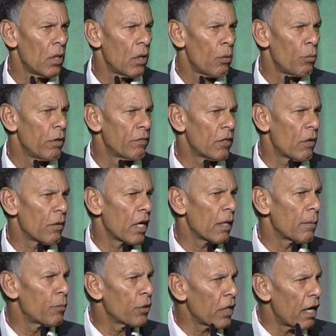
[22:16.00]
We've now got to
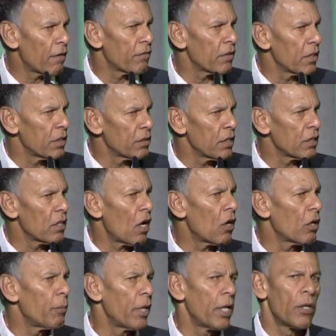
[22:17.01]
put effort and says, how
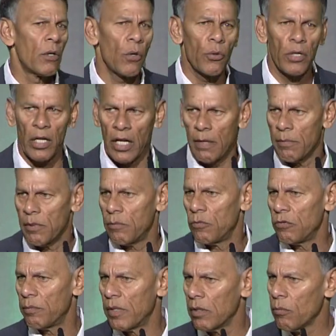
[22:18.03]
do we grow the labor
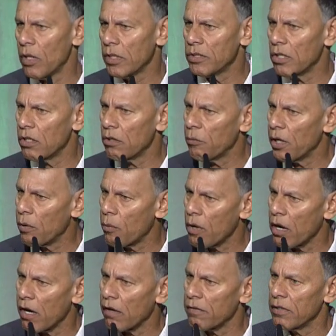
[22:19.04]
movement? What's it going to
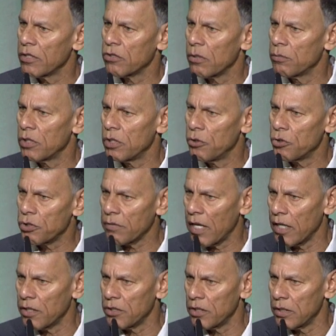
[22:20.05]
require in terms of new
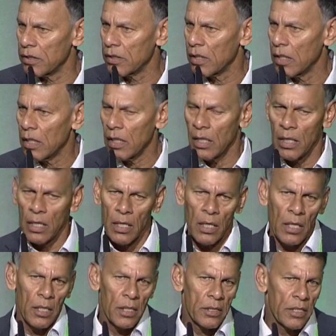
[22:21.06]
strategies?
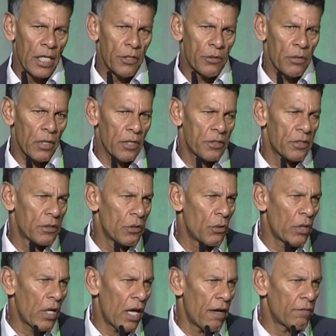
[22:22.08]
Centrals
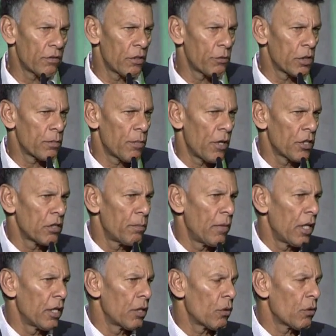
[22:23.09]
don't have the
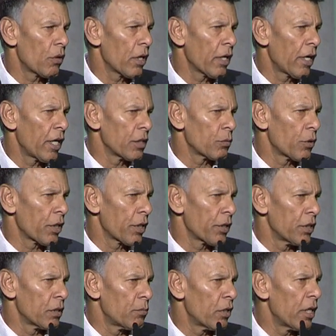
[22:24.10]
responsibility to organize
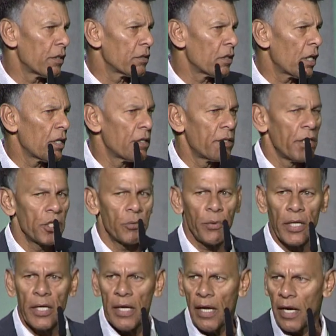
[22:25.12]
workers, but there's other things
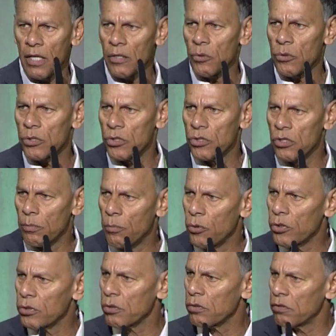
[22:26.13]
we can do to
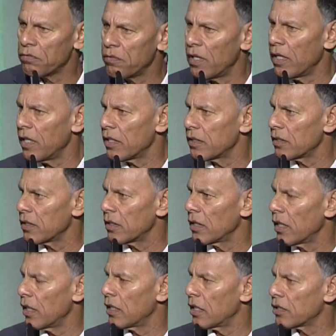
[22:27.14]
support our affiliates
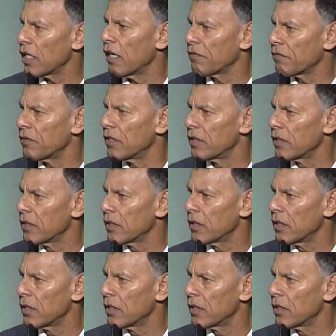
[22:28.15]
in this effort.